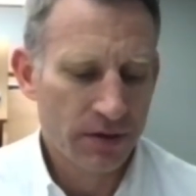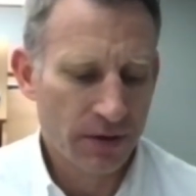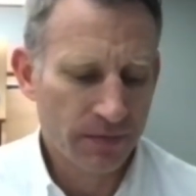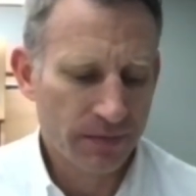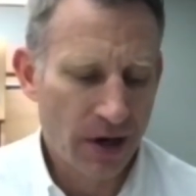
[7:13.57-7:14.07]
you
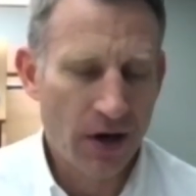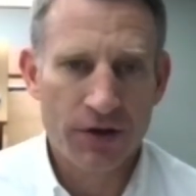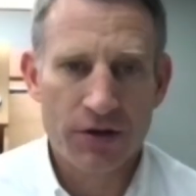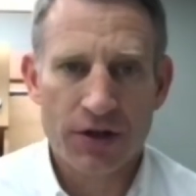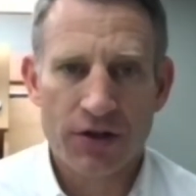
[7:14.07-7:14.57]
know,
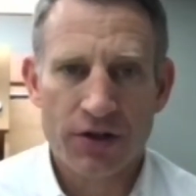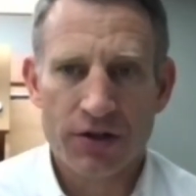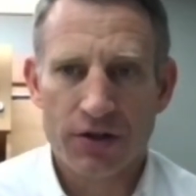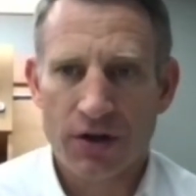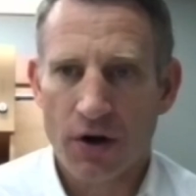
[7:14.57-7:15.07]
hard
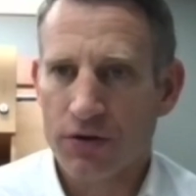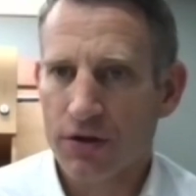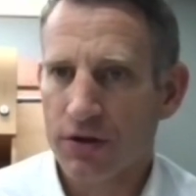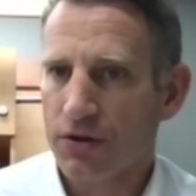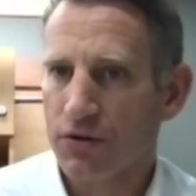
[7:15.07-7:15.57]
decisions as
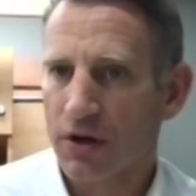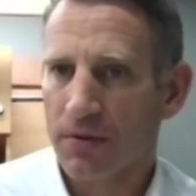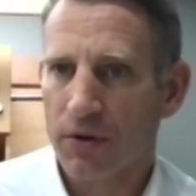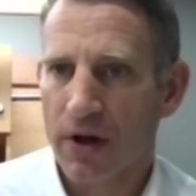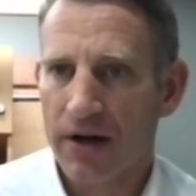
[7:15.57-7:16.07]
coaches, who's
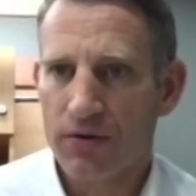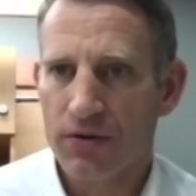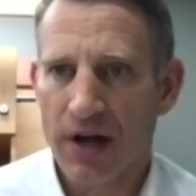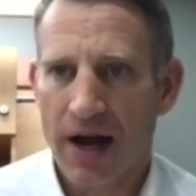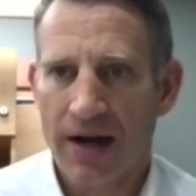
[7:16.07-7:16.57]
going to play,
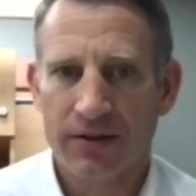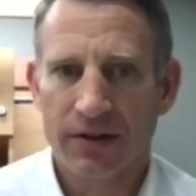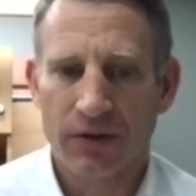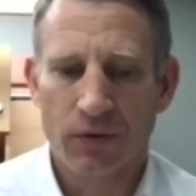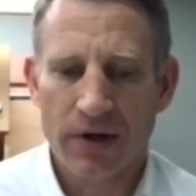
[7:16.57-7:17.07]
who's not.
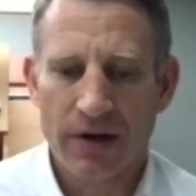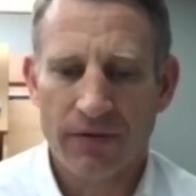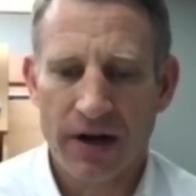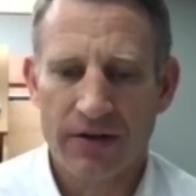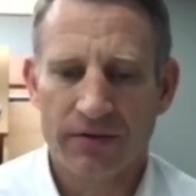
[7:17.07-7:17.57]
Like, we got to
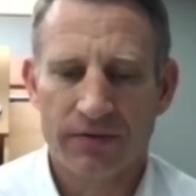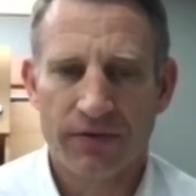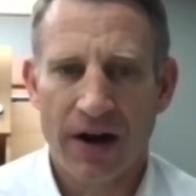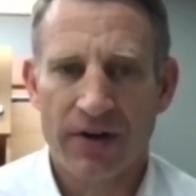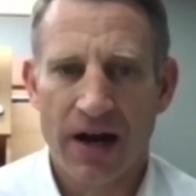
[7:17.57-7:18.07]
find
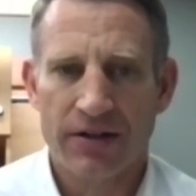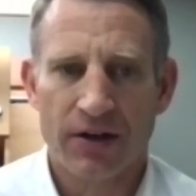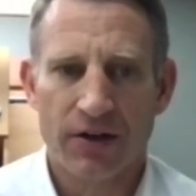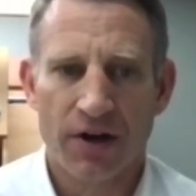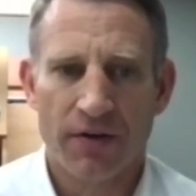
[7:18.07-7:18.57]
five guys
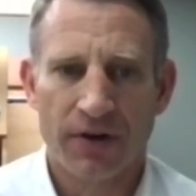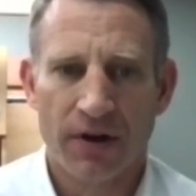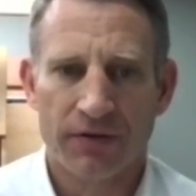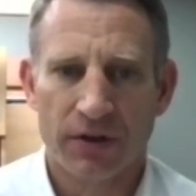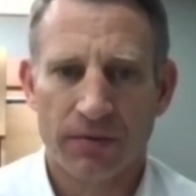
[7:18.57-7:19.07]
that are tough
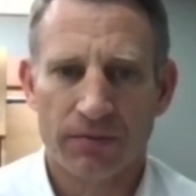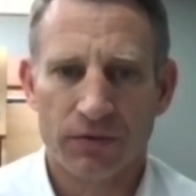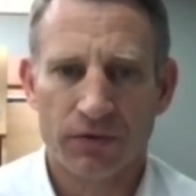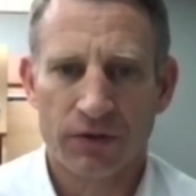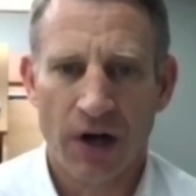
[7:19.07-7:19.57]
enough to
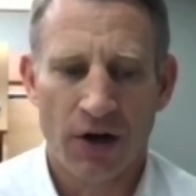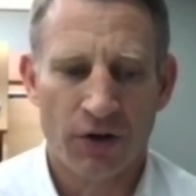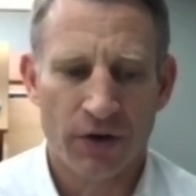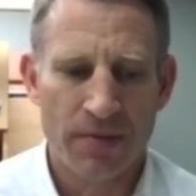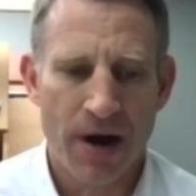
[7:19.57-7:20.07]

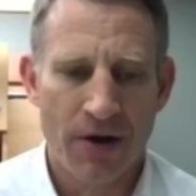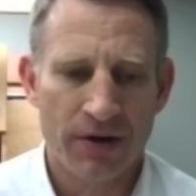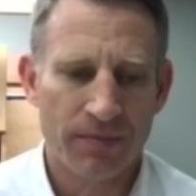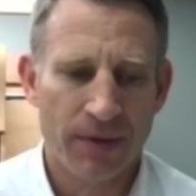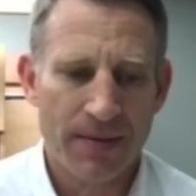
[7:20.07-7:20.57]
guard and
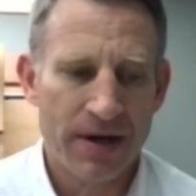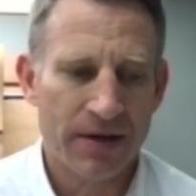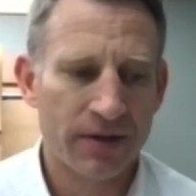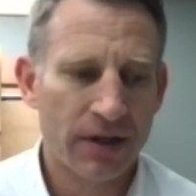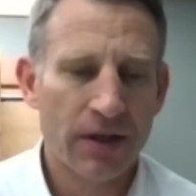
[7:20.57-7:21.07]
rebound, and maybe
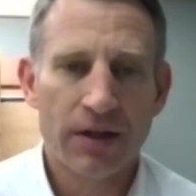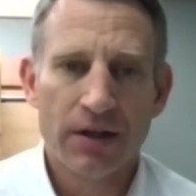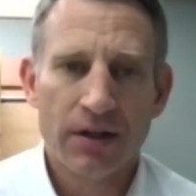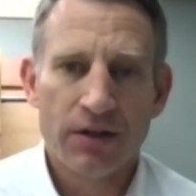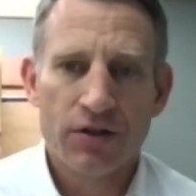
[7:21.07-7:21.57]
it
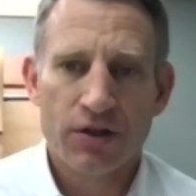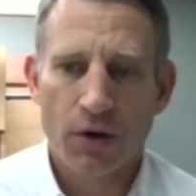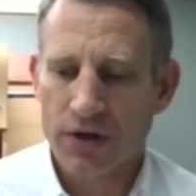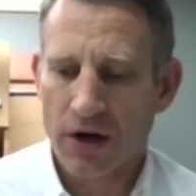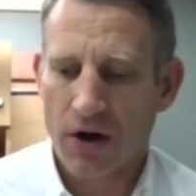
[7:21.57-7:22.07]

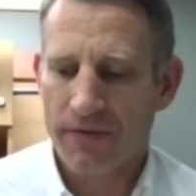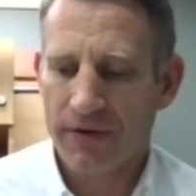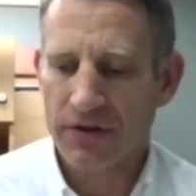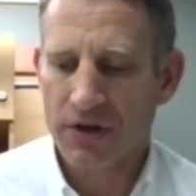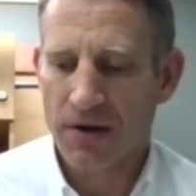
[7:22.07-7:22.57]
slows our
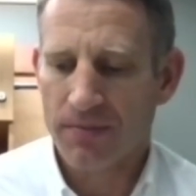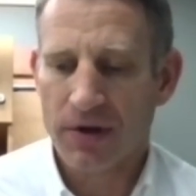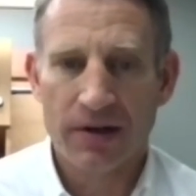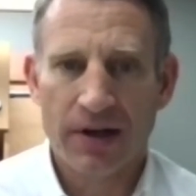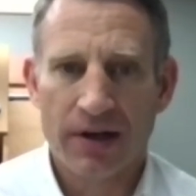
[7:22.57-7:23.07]
offense up.
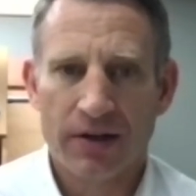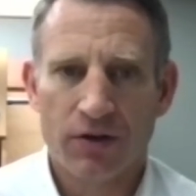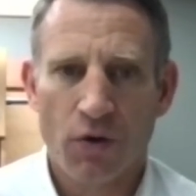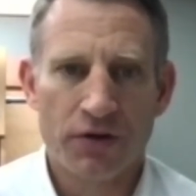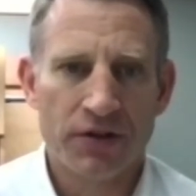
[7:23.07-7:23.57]
But the
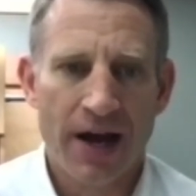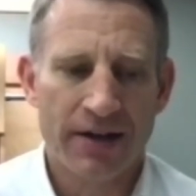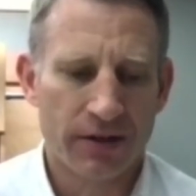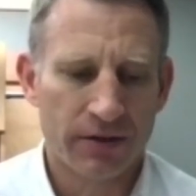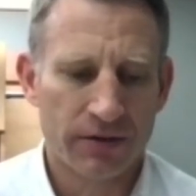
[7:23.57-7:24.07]
goal is
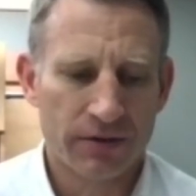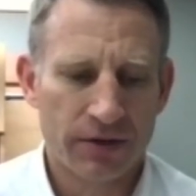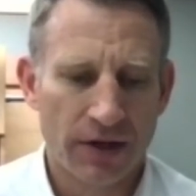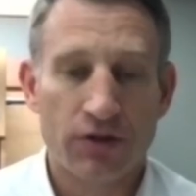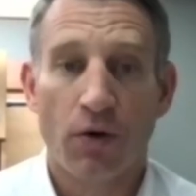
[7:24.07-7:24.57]
not to
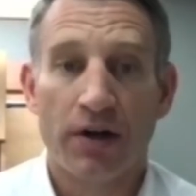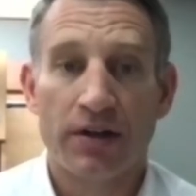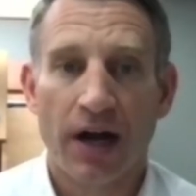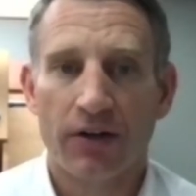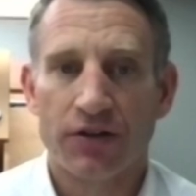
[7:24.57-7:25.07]
set
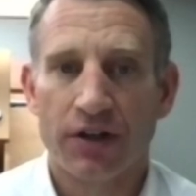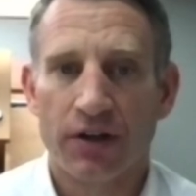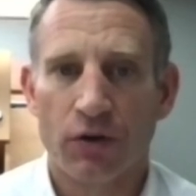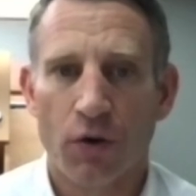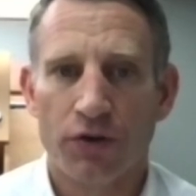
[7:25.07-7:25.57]
scoring titles
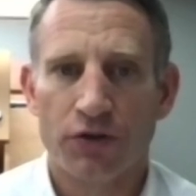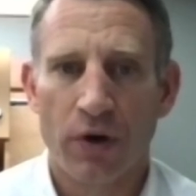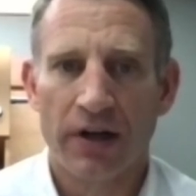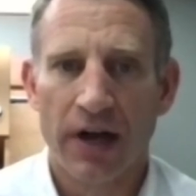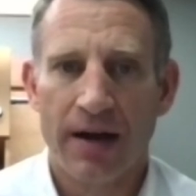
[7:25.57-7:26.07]
here. The goal is to
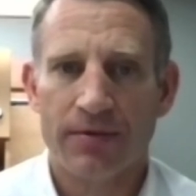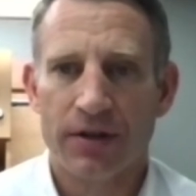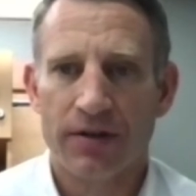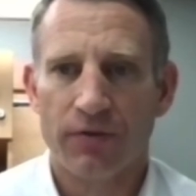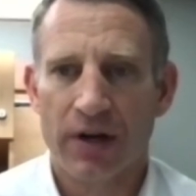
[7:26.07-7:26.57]
win
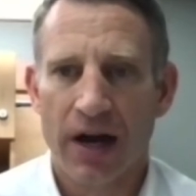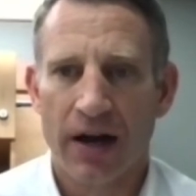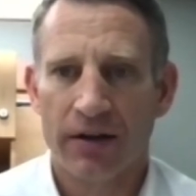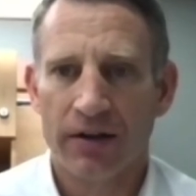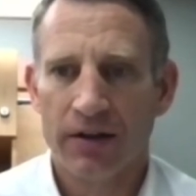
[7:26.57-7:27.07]
games. And if we got
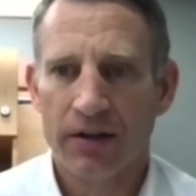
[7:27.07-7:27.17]
to